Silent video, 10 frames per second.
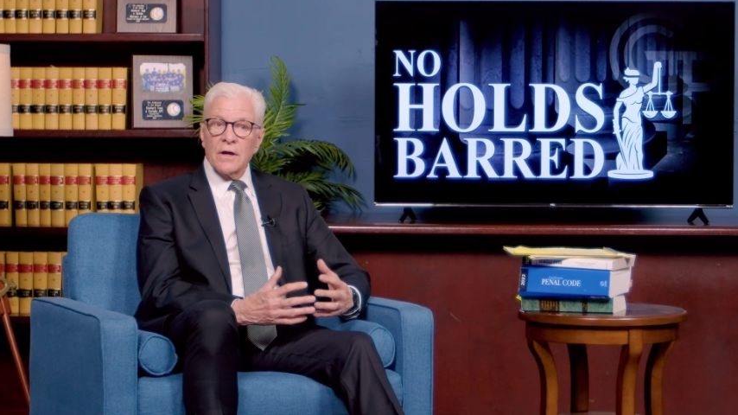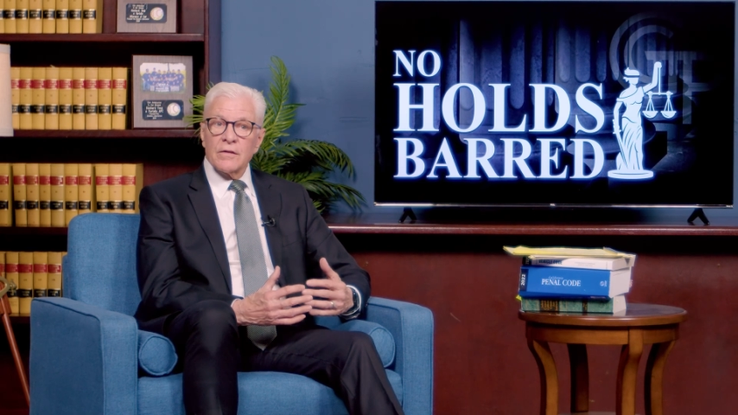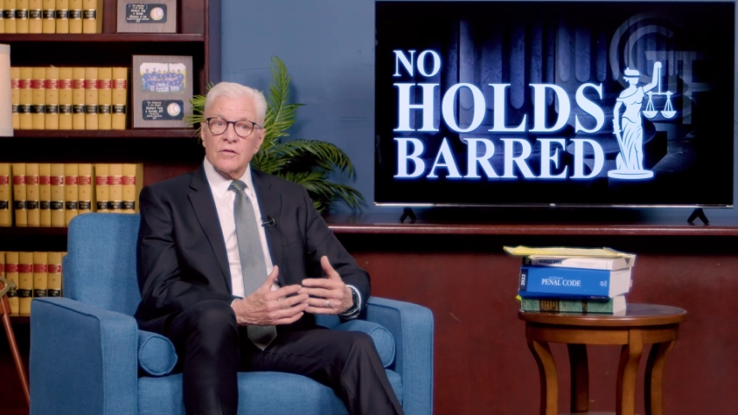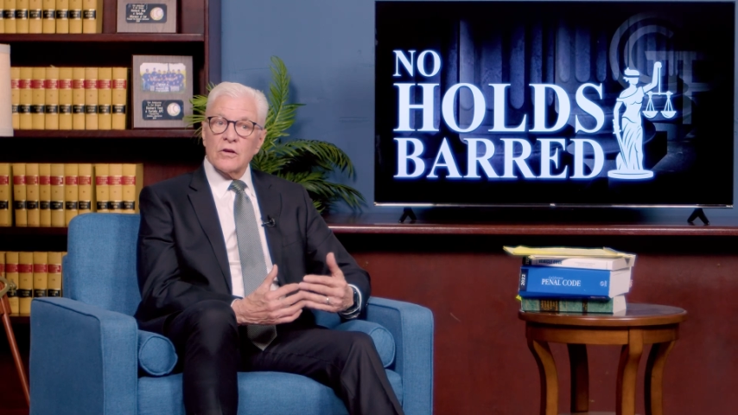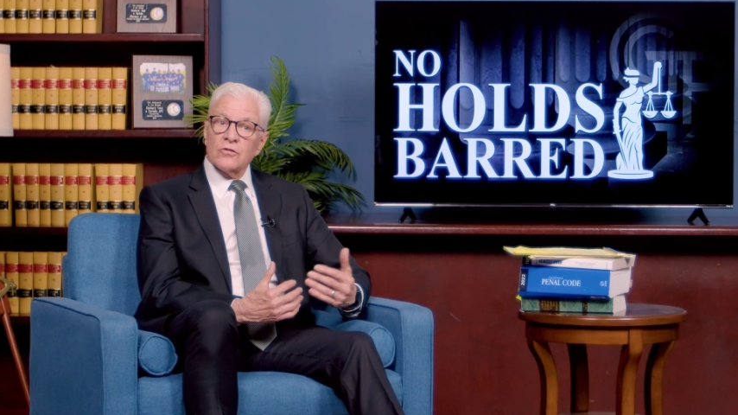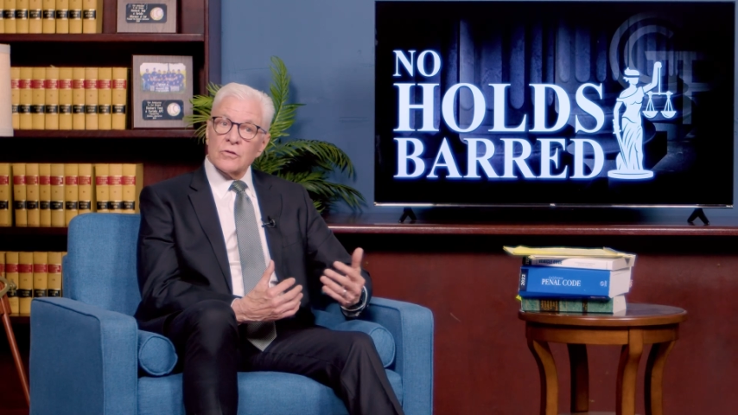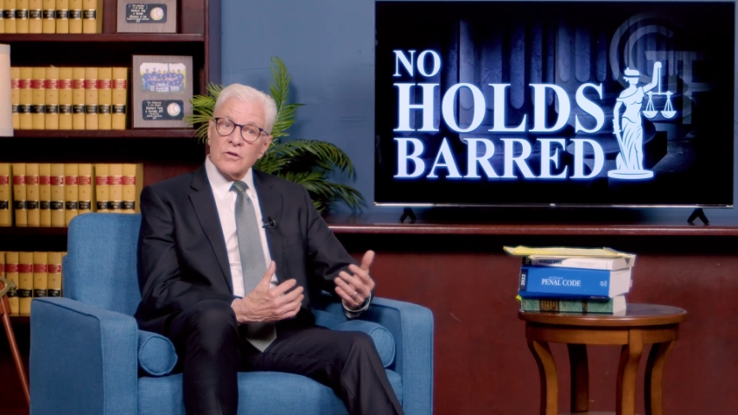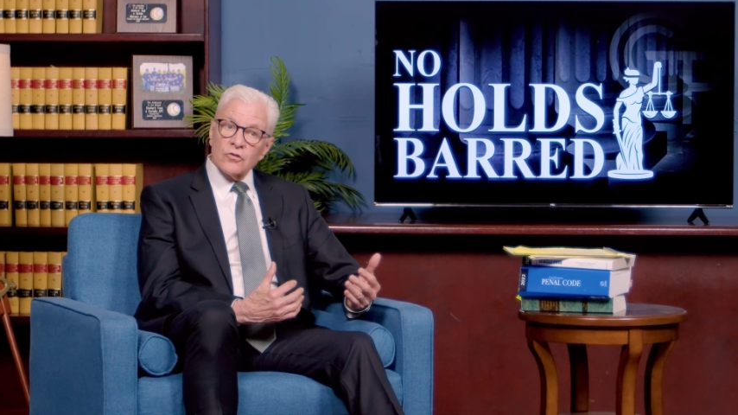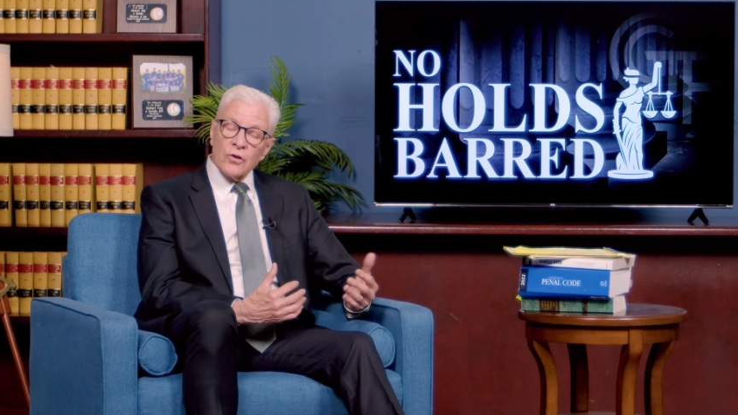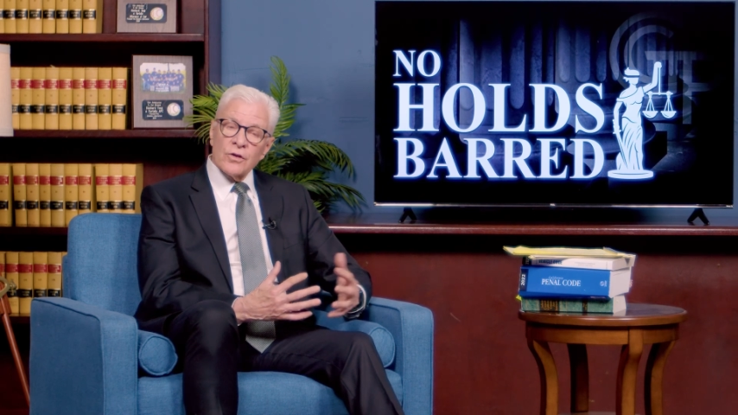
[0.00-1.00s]
the district
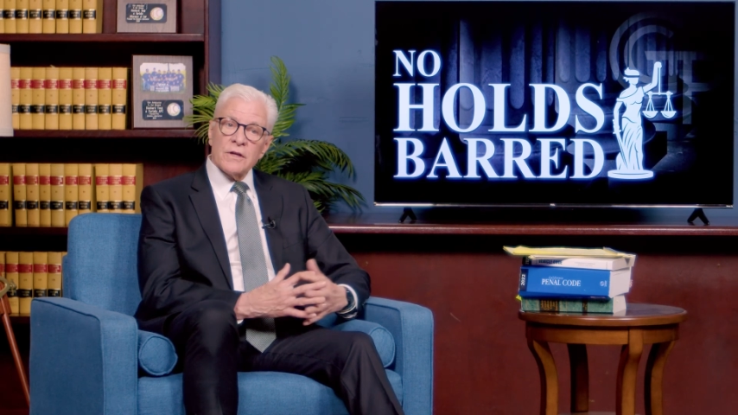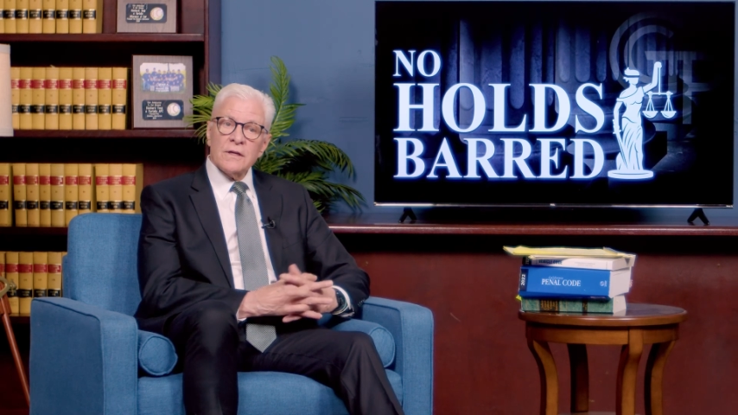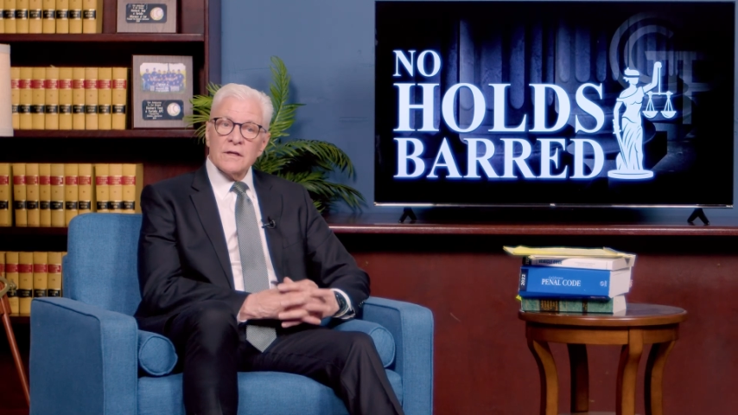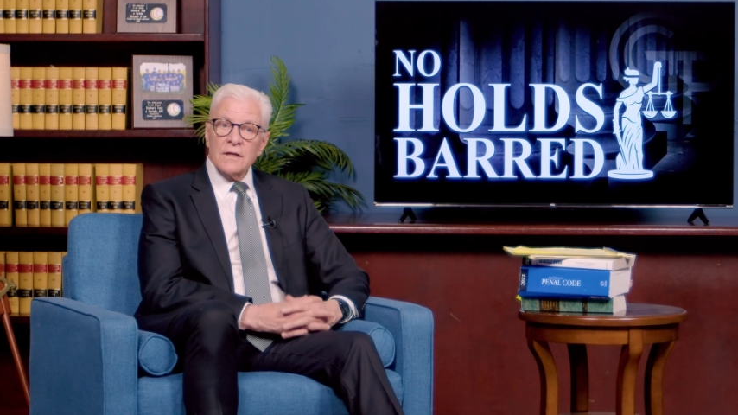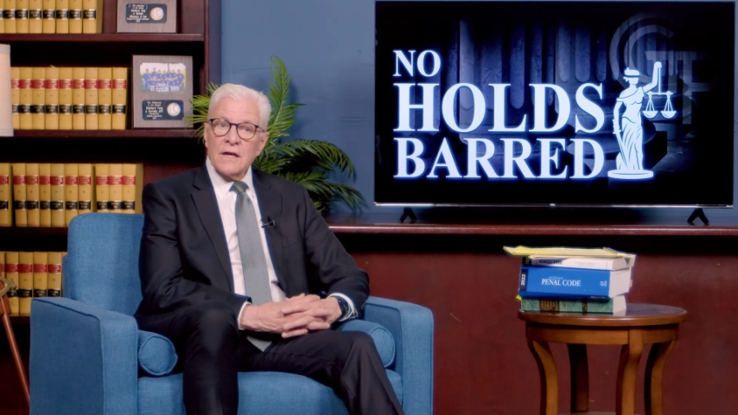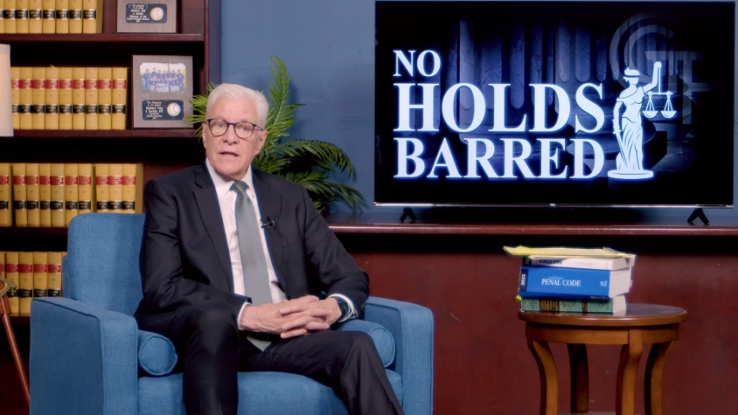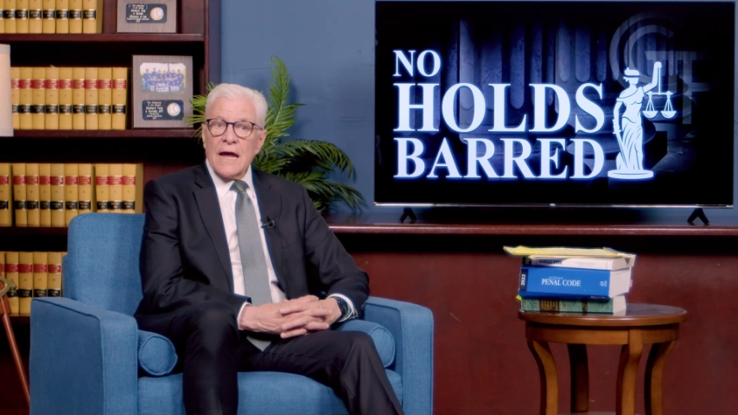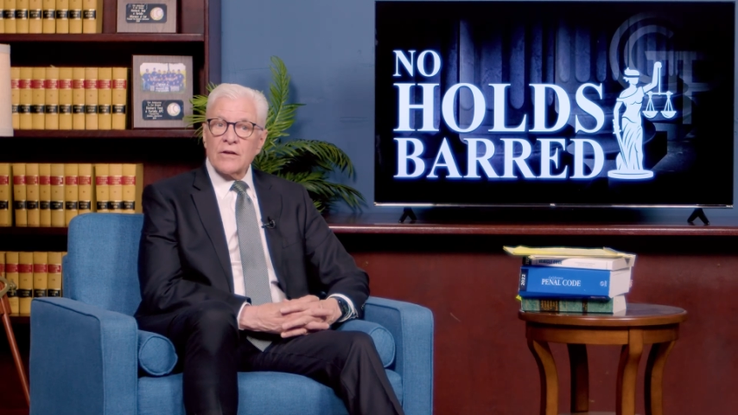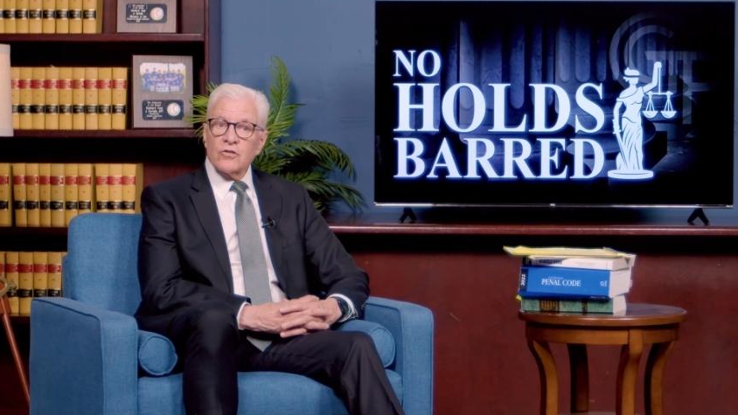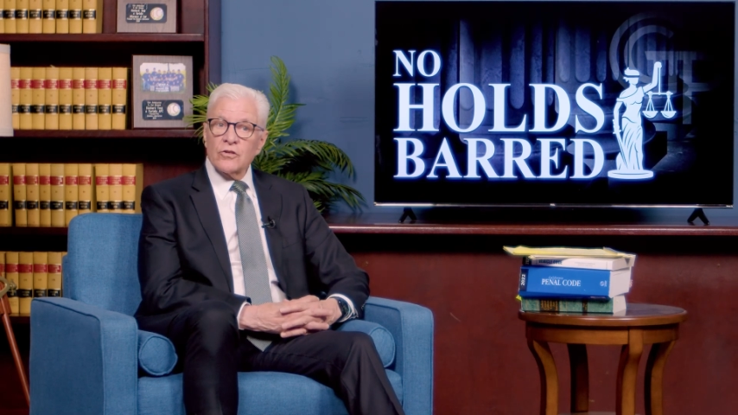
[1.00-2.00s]
attorney in
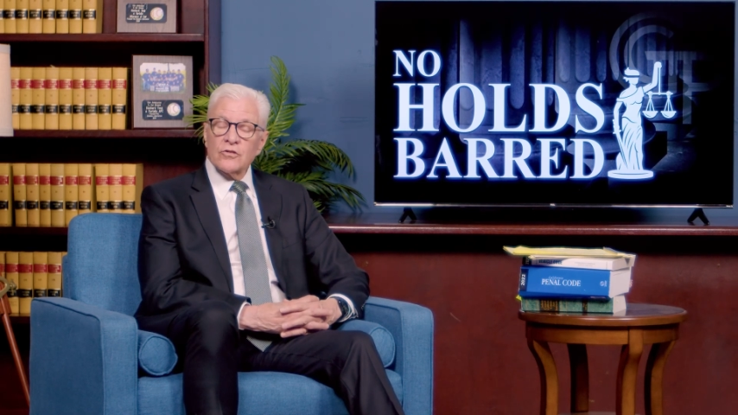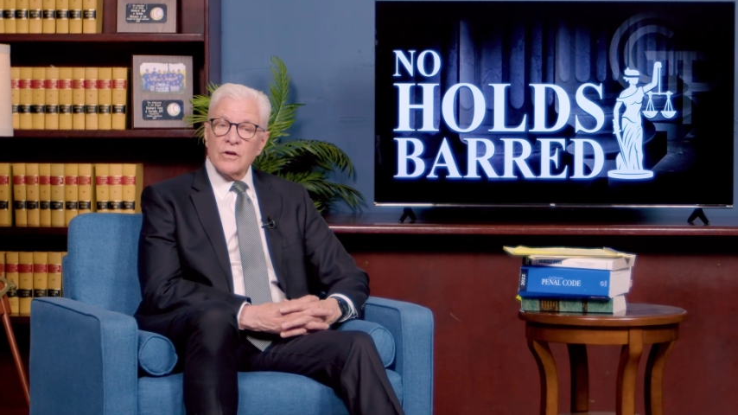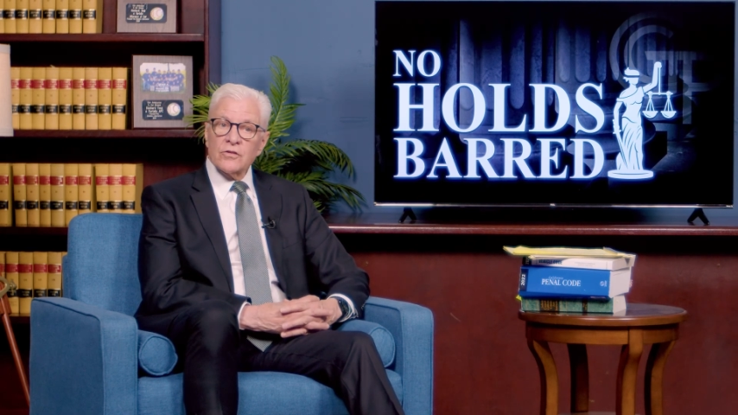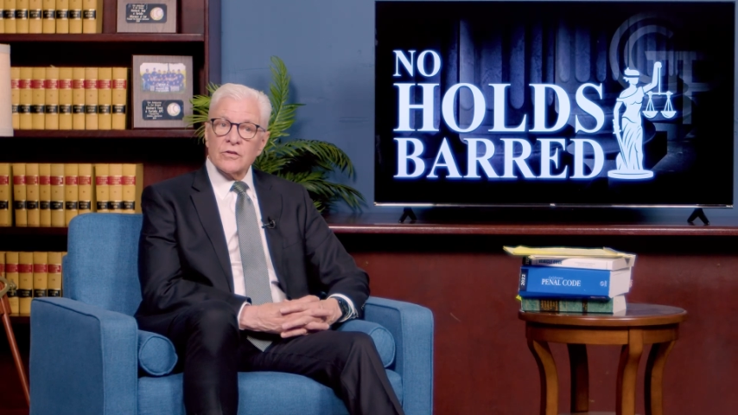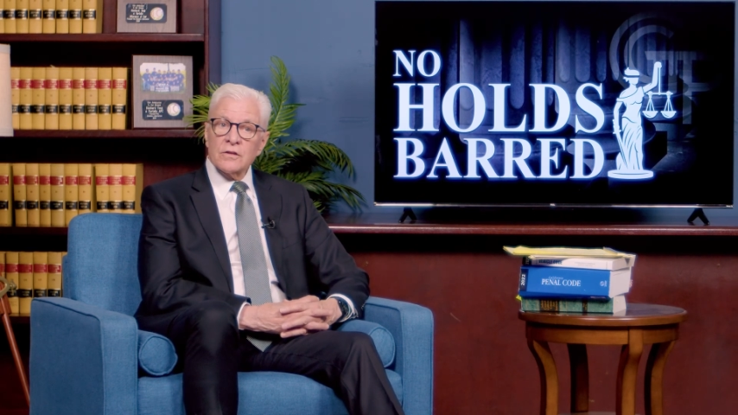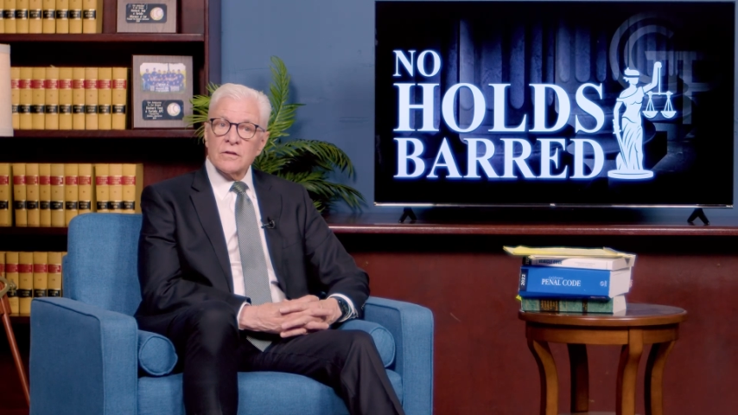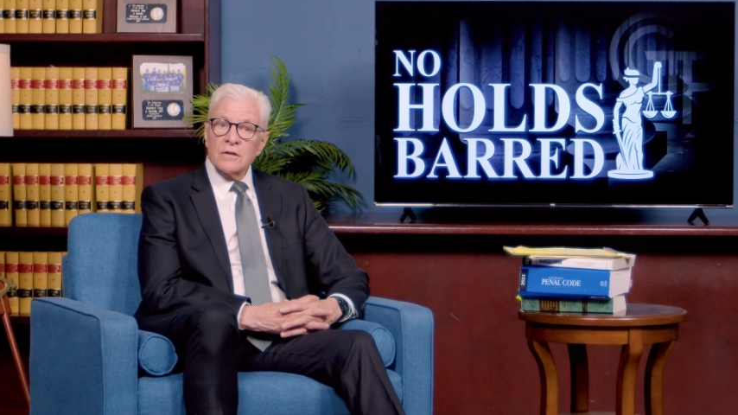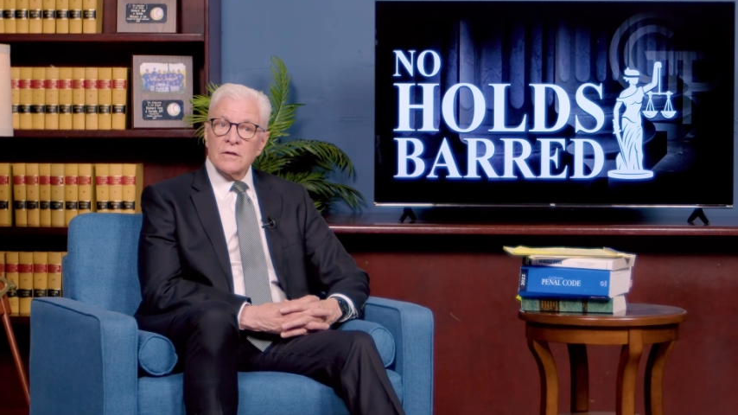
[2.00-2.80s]
that jurisdiction